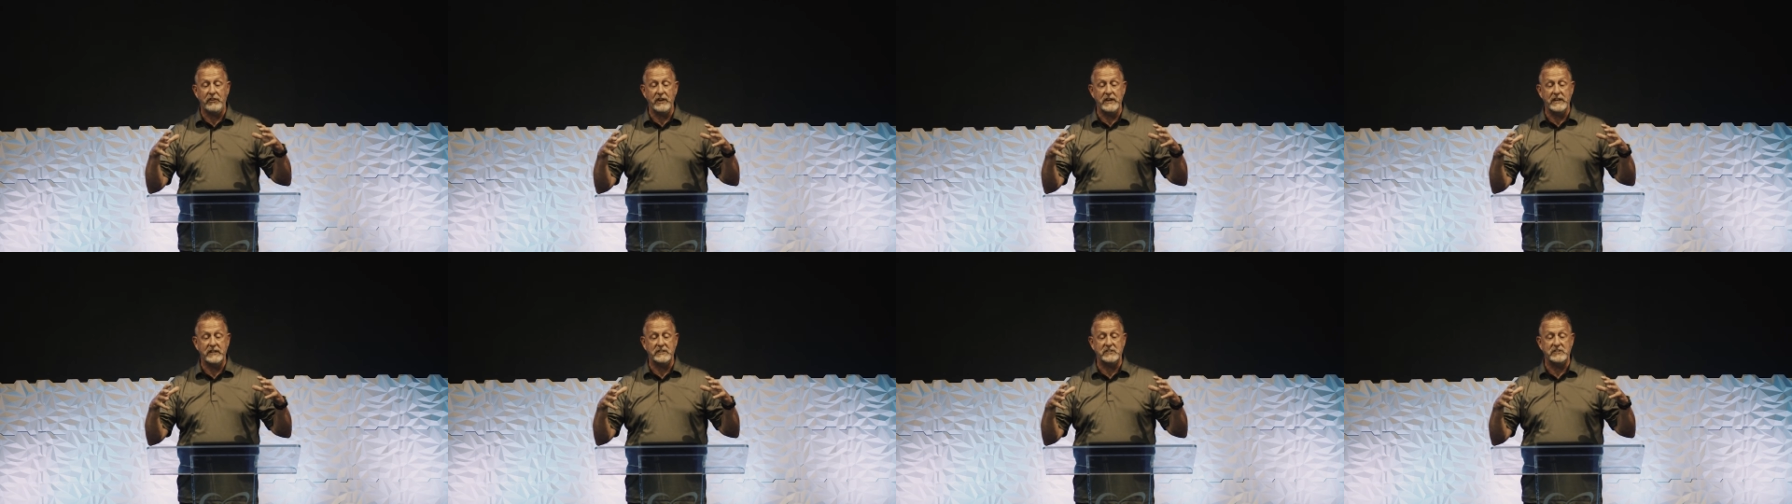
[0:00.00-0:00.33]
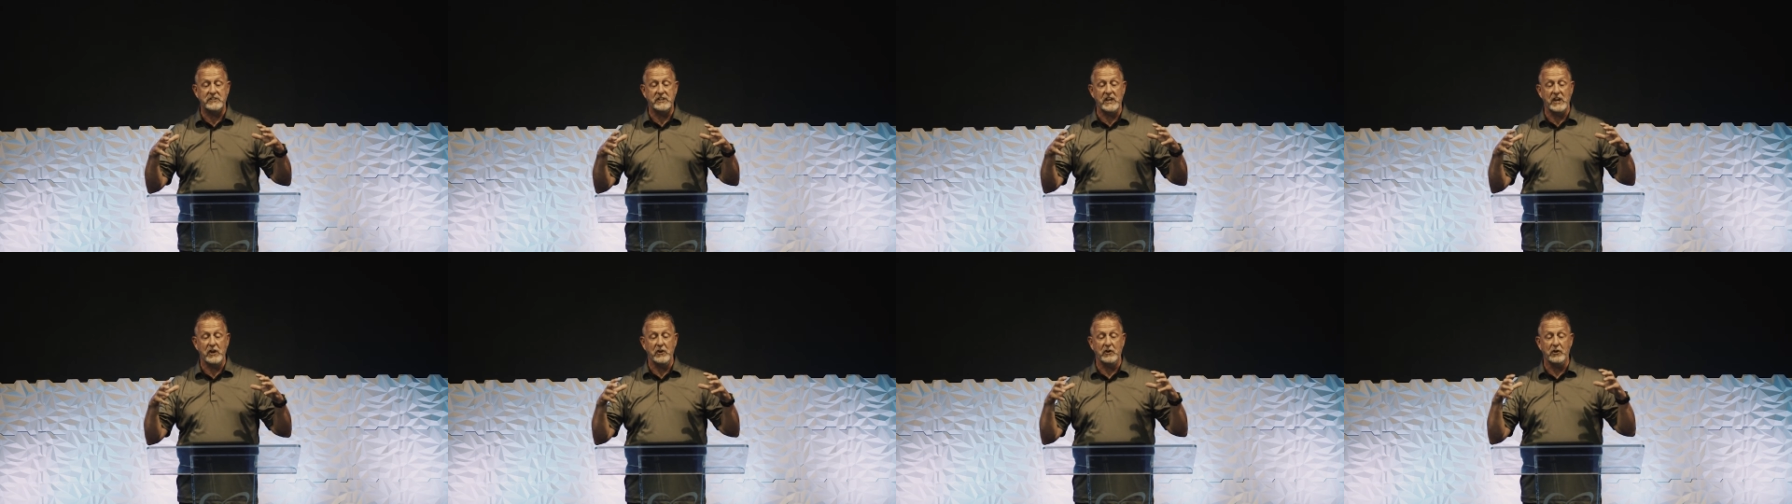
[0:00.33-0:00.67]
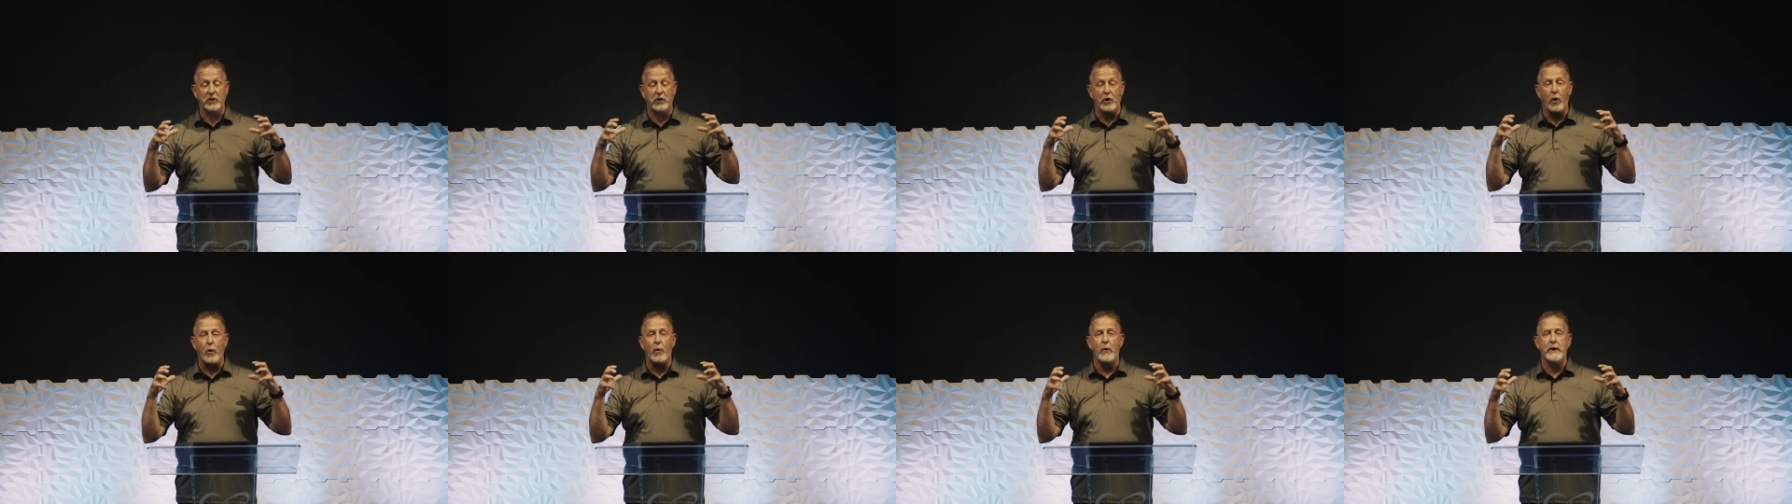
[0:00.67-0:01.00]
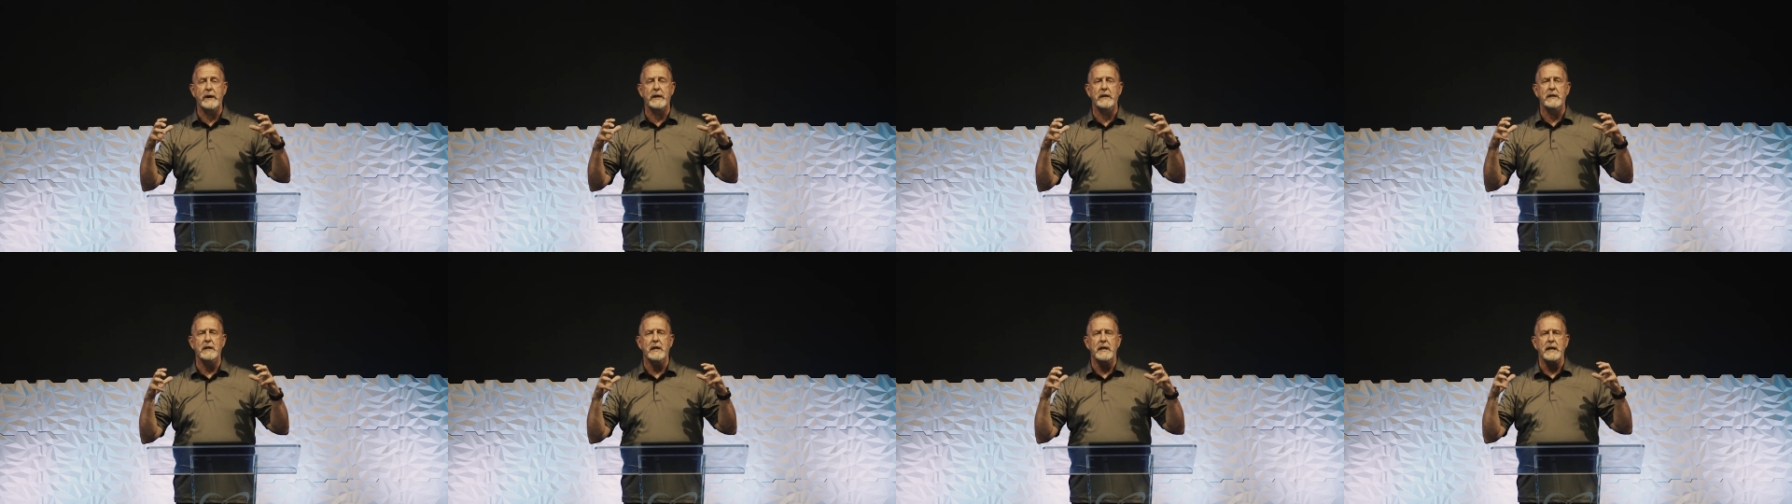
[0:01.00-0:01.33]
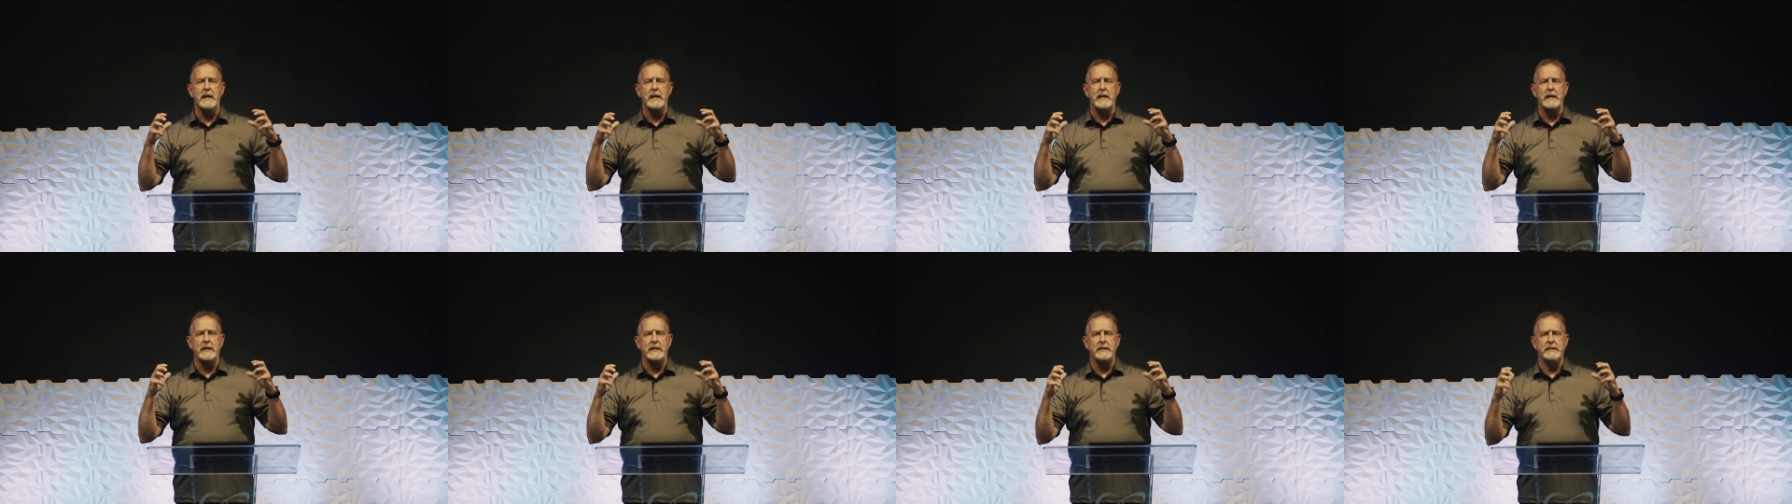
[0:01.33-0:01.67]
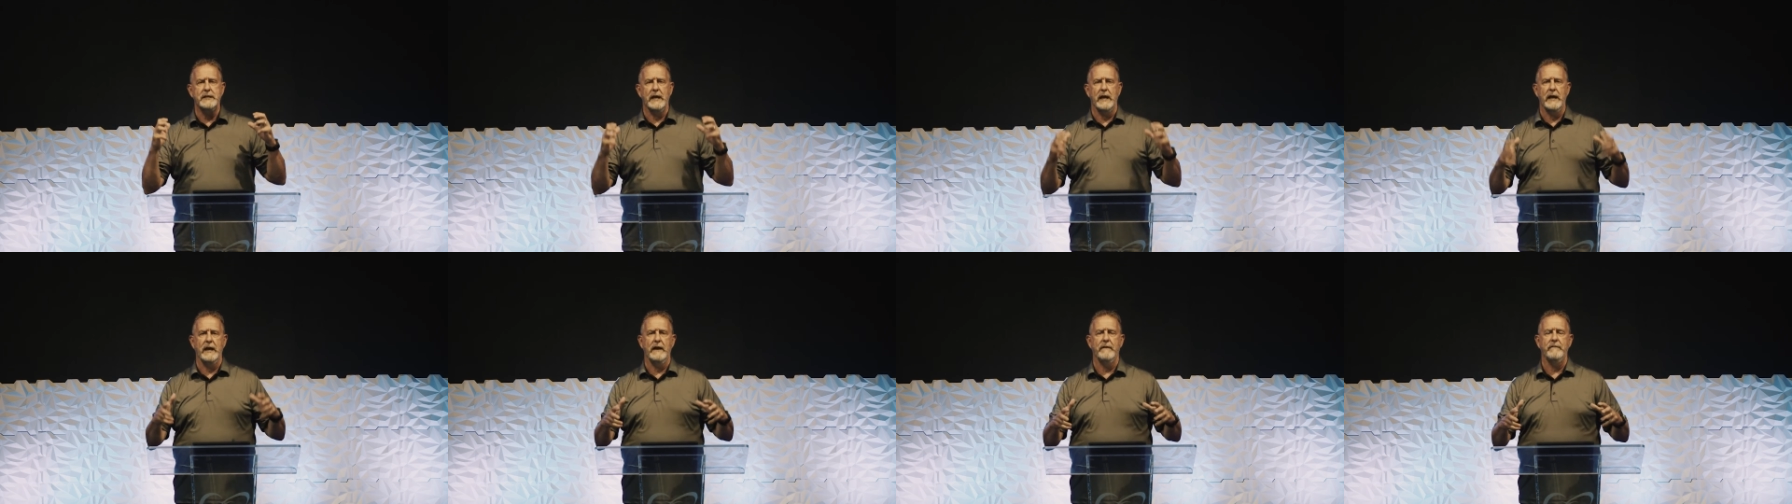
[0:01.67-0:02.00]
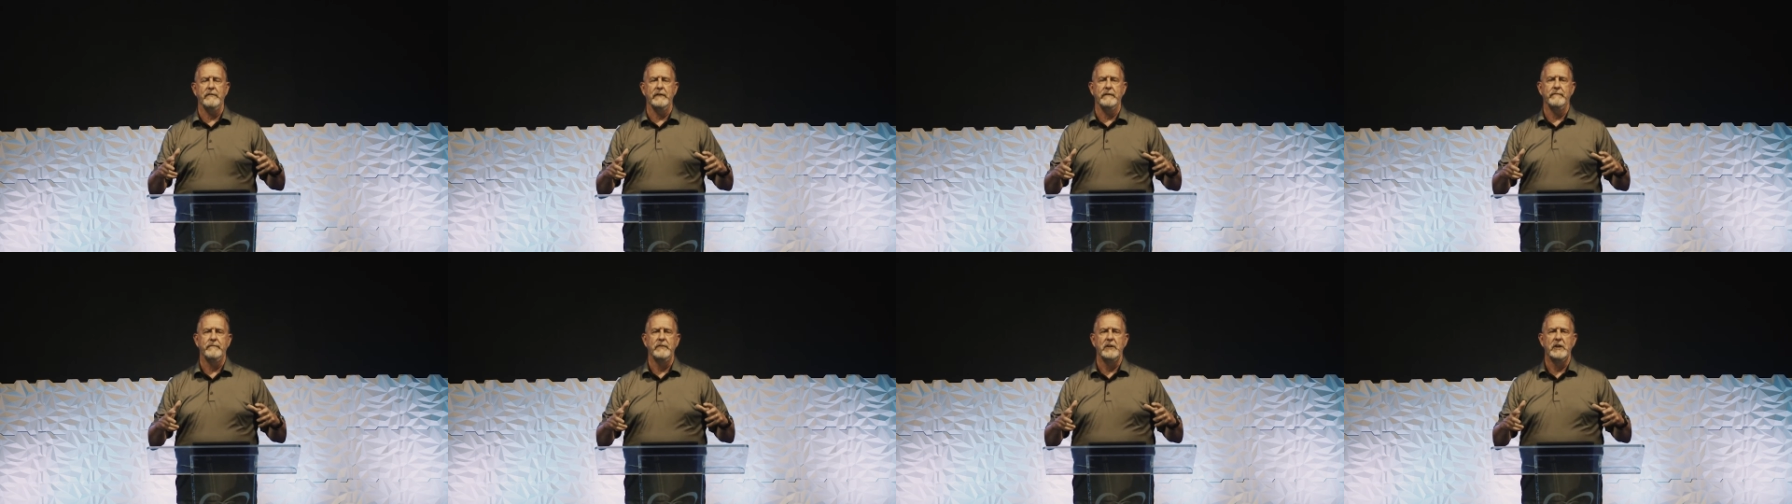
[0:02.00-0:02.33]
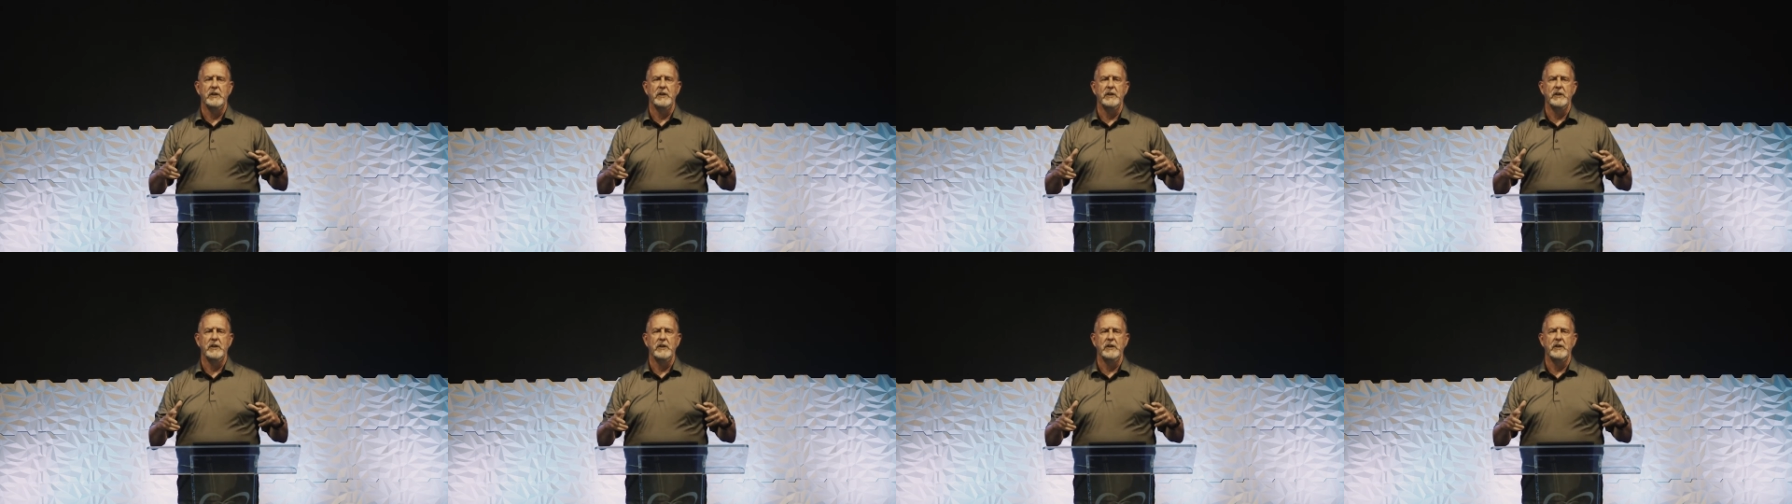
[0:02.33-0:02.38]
thinks they are going to heaven.